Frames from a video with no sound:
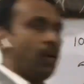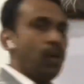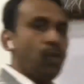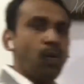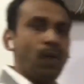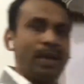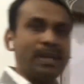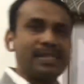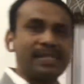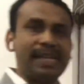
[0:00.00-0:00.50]

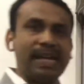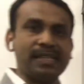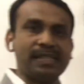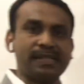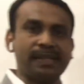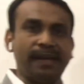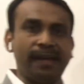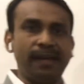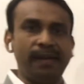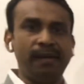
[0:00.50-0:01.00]
Once
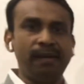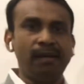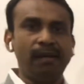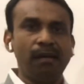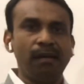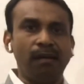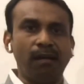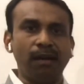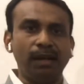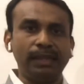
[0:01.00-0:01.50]
asked in
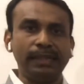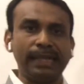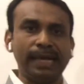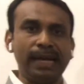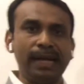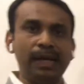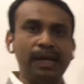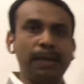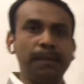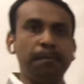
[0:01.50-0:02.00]
All
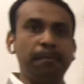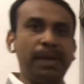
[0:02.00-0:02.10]
India